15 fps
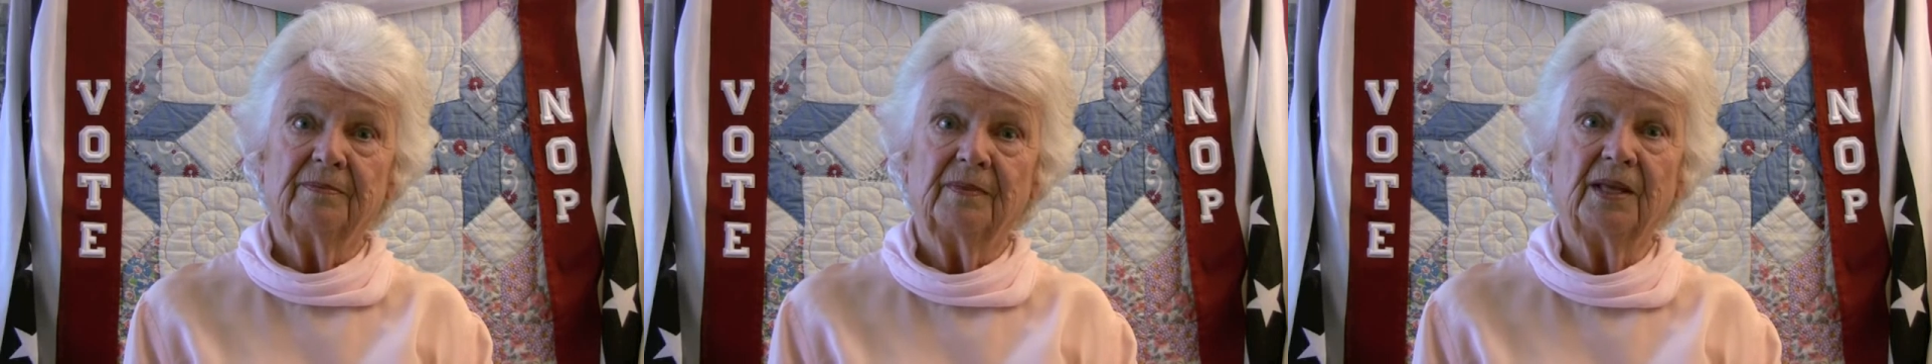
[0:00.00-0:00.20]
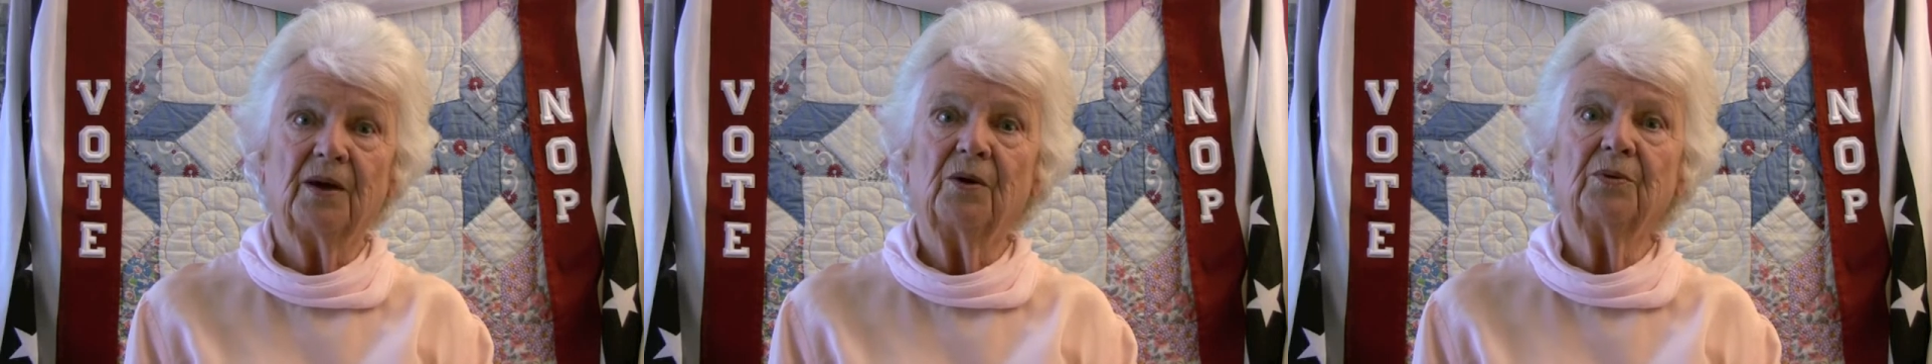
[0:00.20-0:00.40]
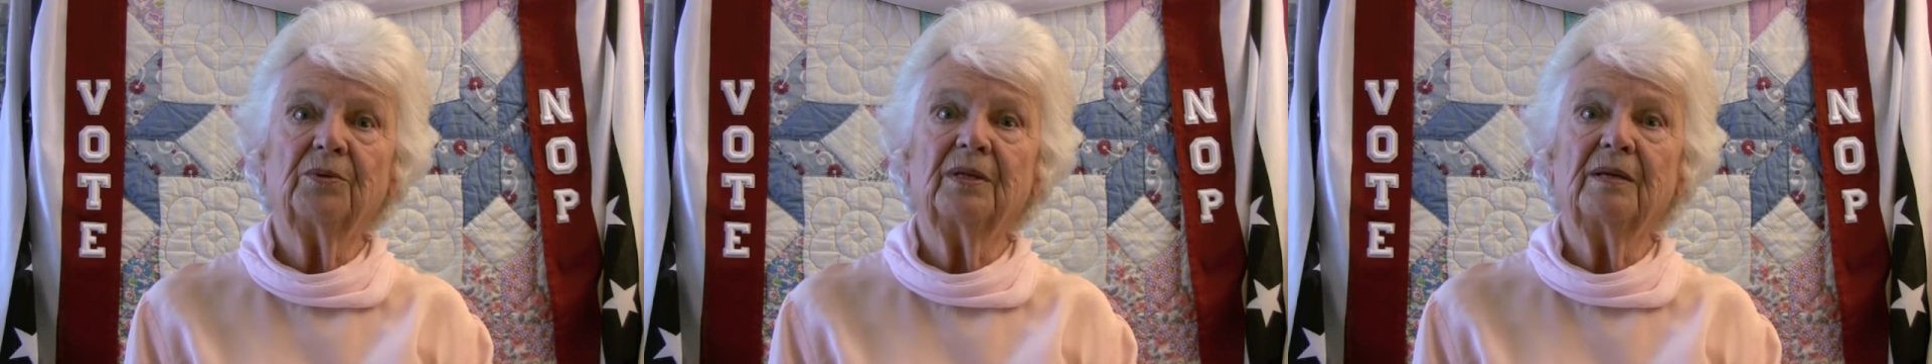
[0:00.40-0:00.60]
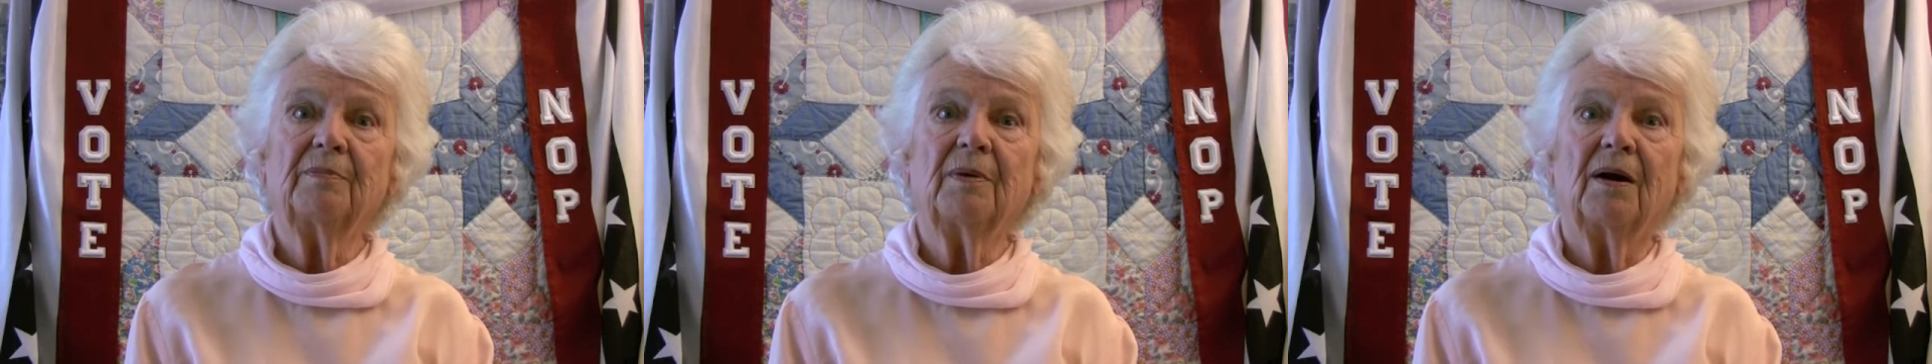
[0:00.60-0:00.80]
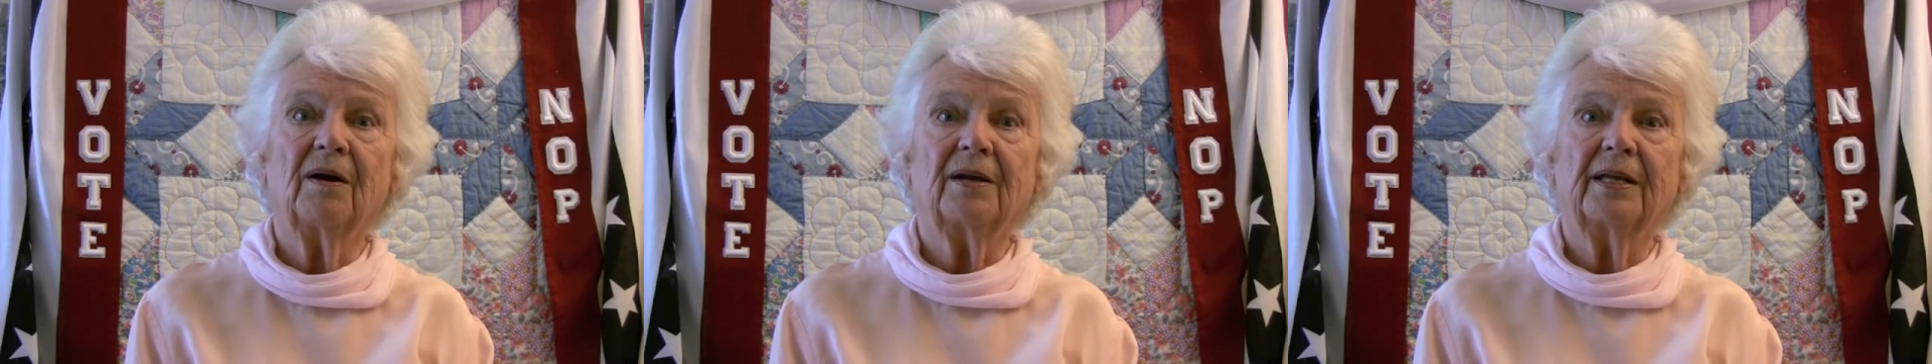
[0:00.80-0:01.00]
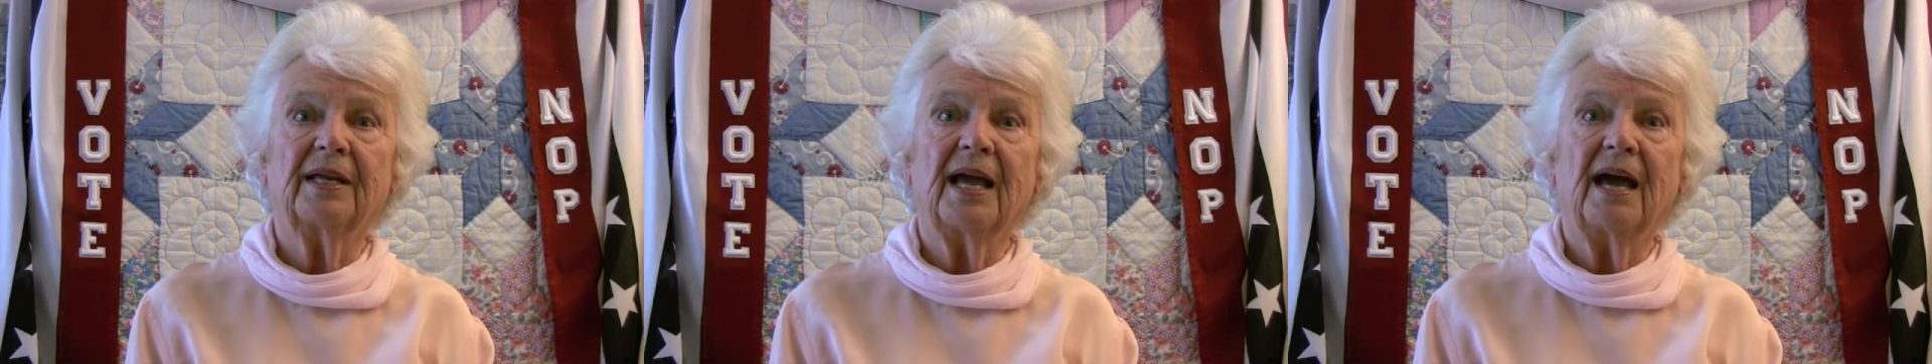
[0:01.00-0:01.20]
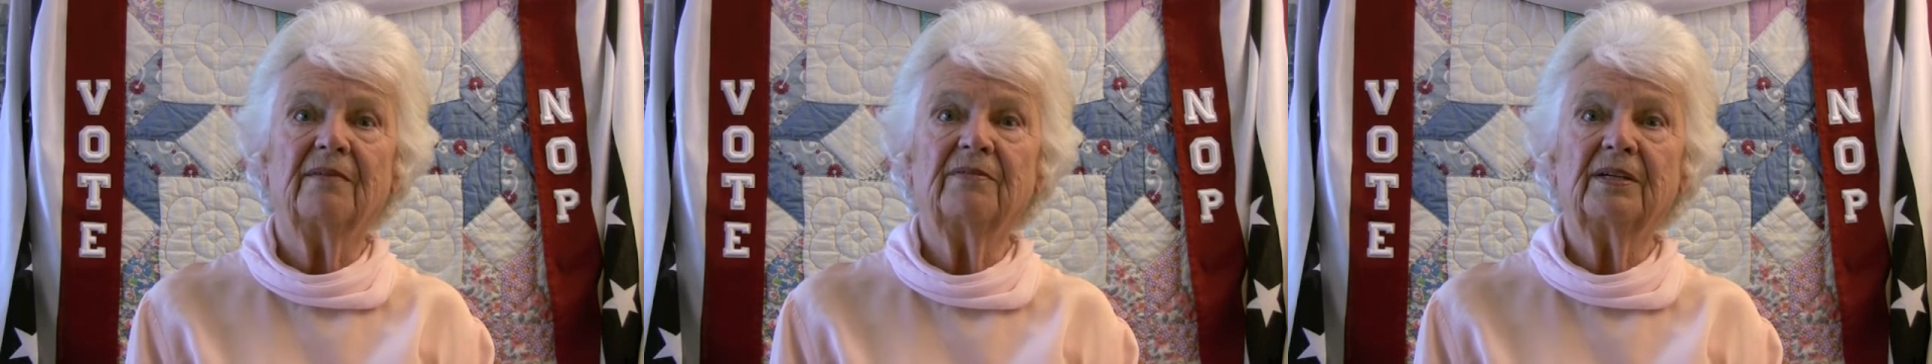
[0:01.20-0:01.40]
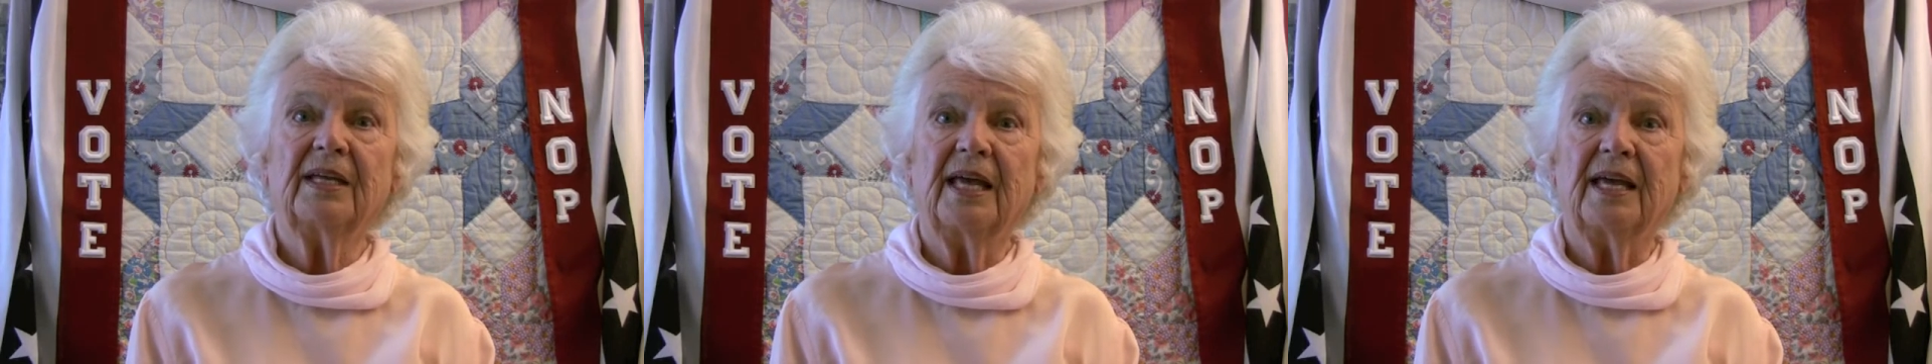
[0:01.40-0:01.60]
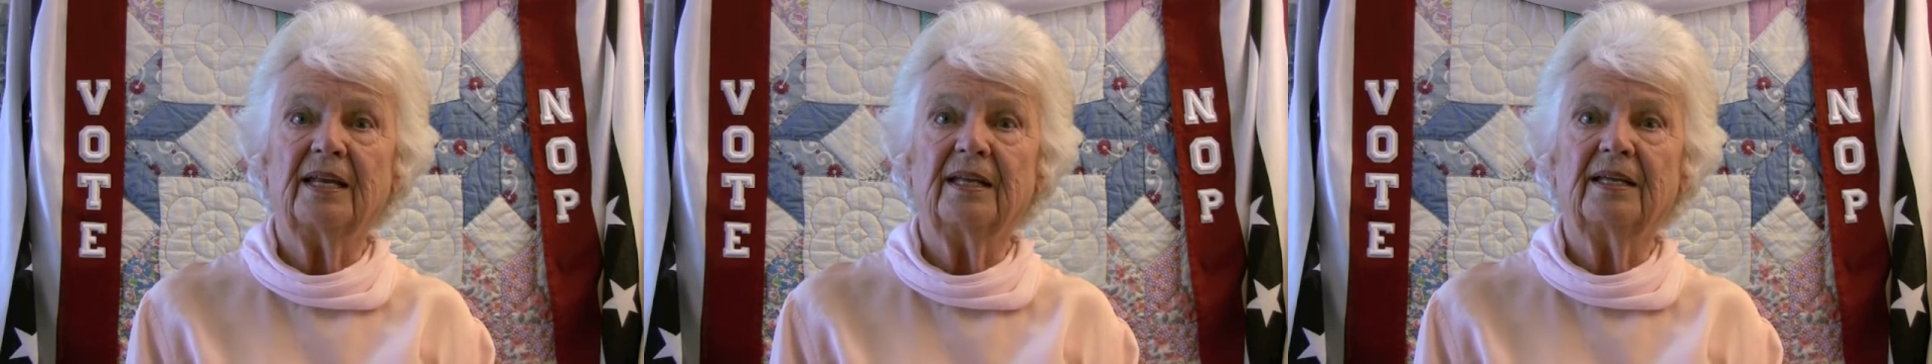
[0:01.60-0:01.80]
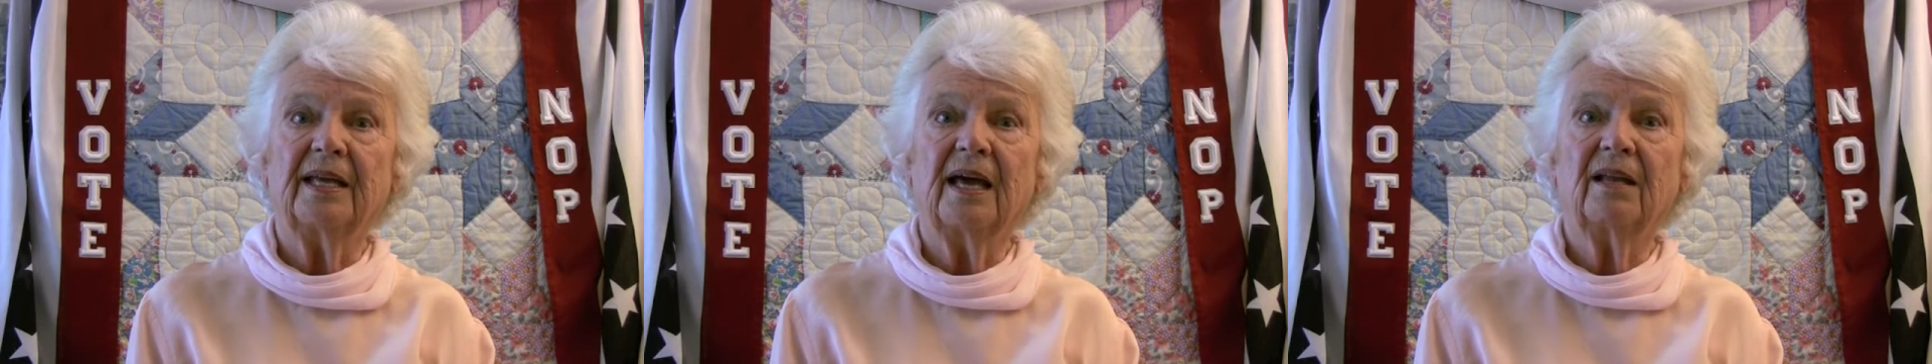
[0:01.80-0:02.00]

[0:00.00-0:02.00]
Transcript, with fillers: the only party advocating